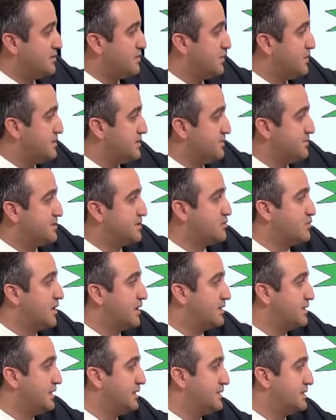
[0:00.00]
so it's
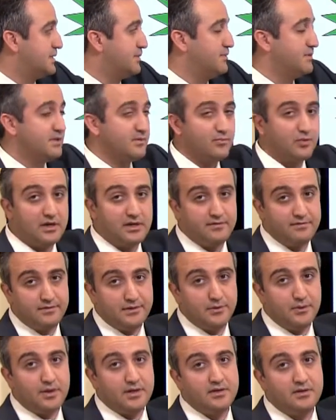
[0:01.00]
obstructing some of the brain
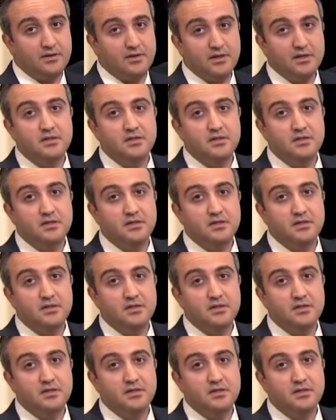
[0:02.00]
fluid.